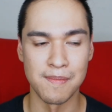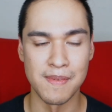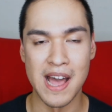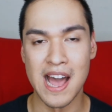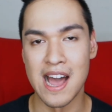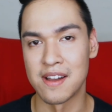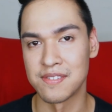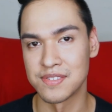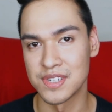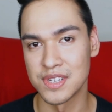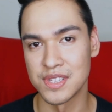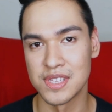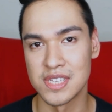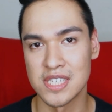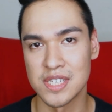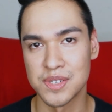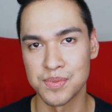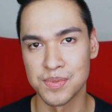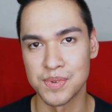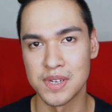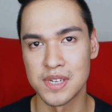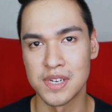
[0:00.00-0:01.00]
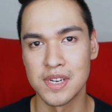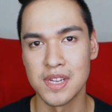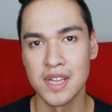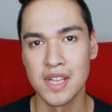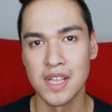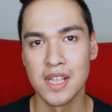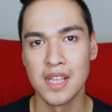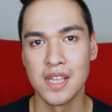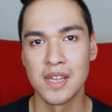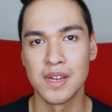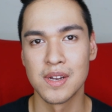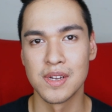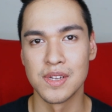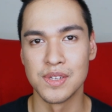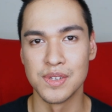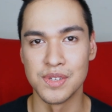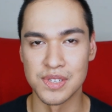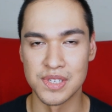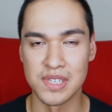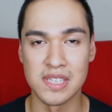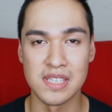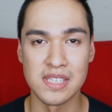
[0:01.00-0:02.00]
after this one
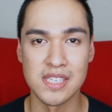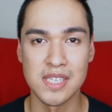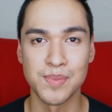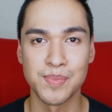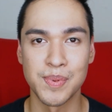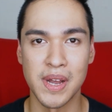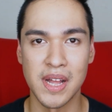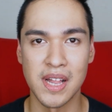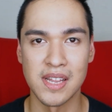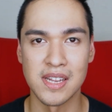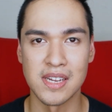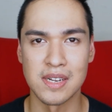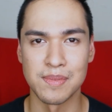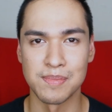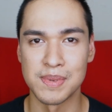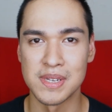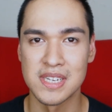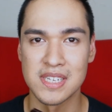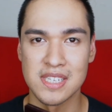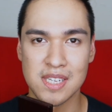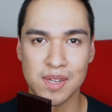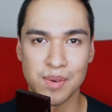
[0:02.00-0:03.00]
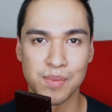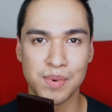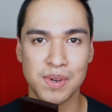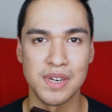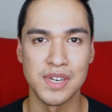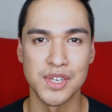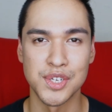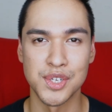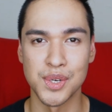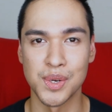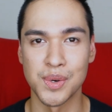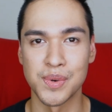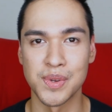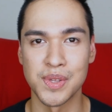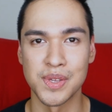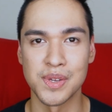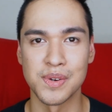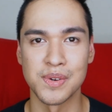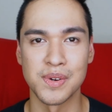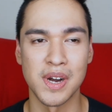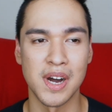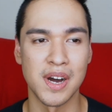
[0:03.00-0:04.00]
using this palette because I want to show
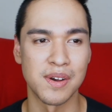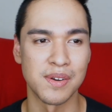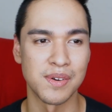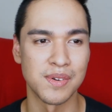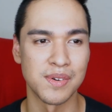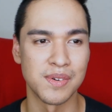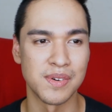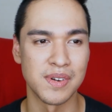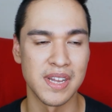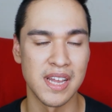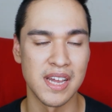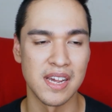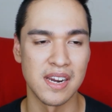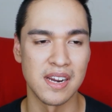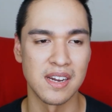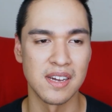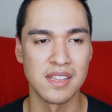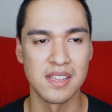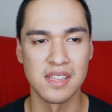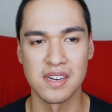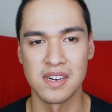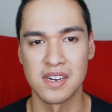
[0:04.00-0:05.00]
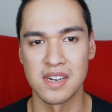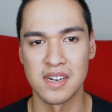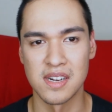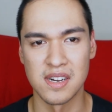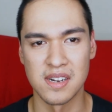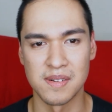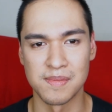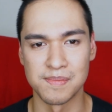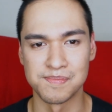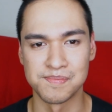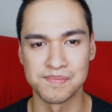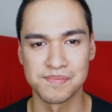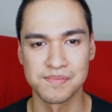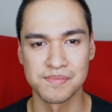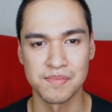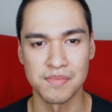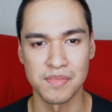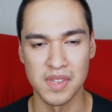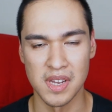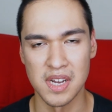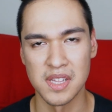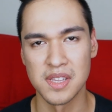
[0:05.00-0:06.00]
you how to get
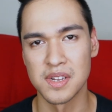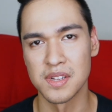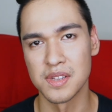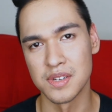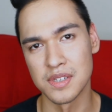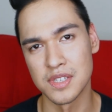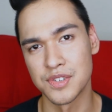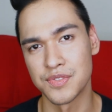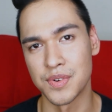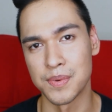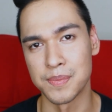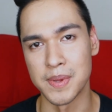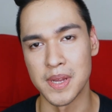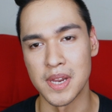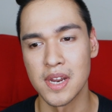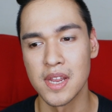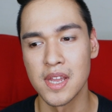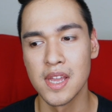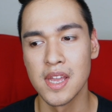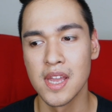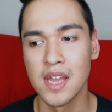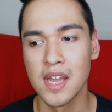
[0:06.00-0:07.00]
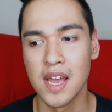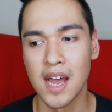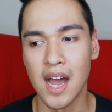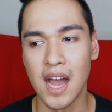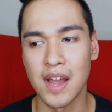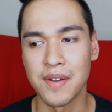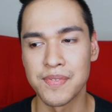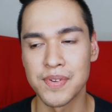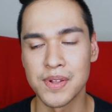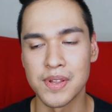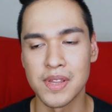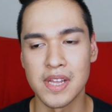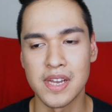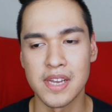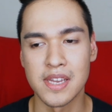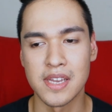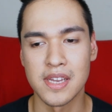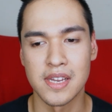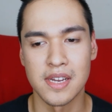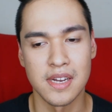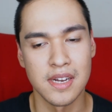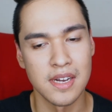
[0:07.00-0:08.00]
other looks from it. I feel
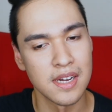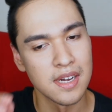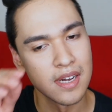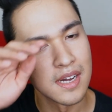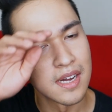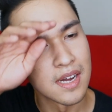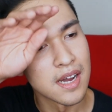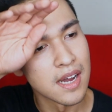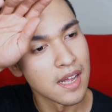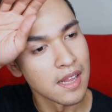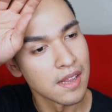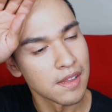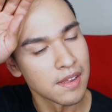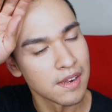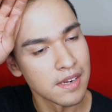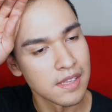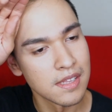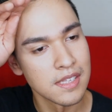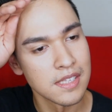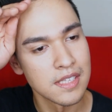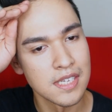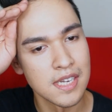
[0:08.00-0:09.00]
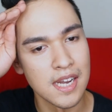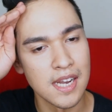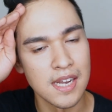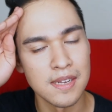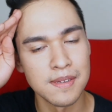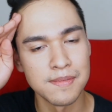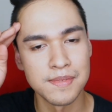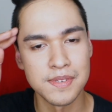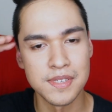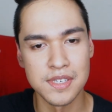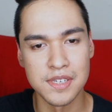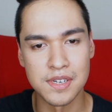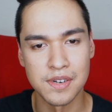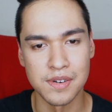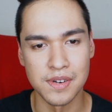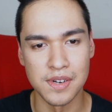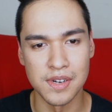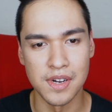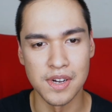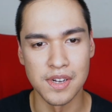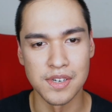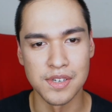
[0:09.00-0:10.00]
like a lot of the times,
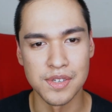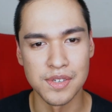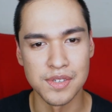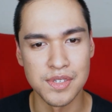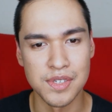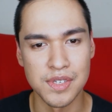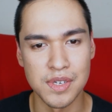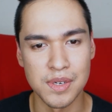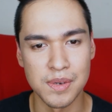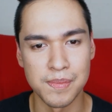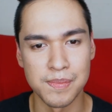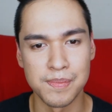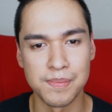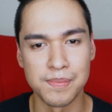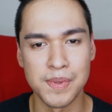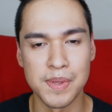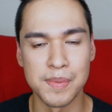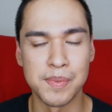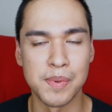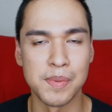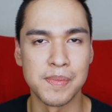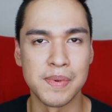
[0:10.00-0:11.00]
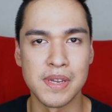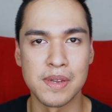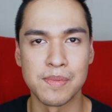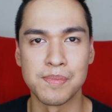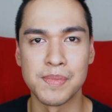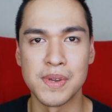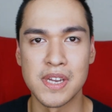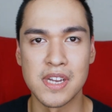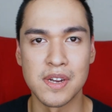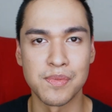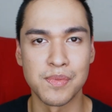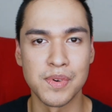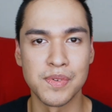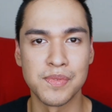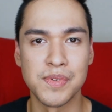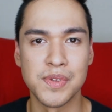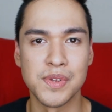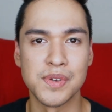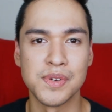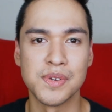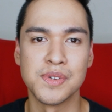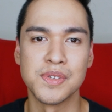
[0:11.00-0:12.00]
on YouTube, people make makeup
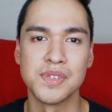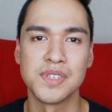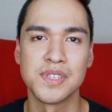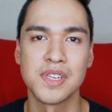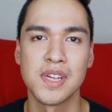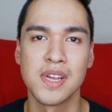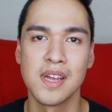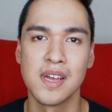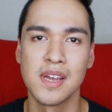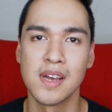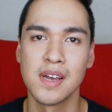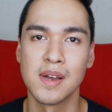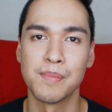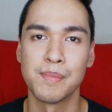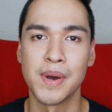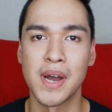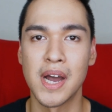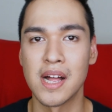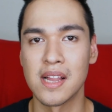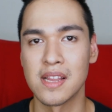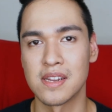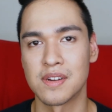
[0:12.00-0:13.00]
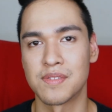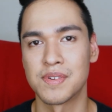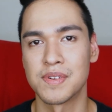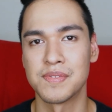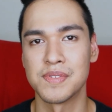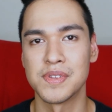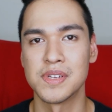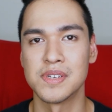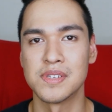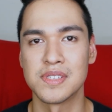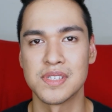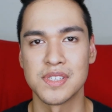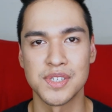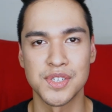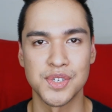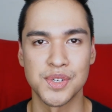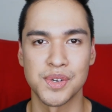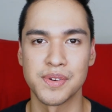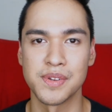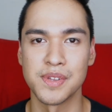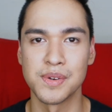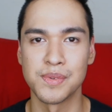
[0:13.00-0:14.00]
reviews, palette reviews, and they
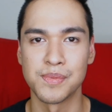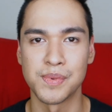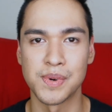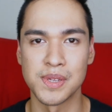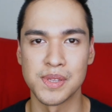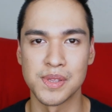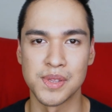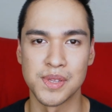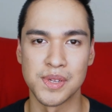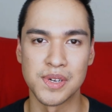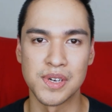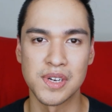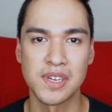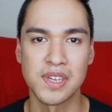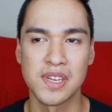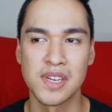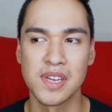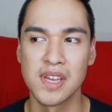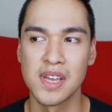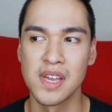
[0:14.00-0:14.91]
show you one look.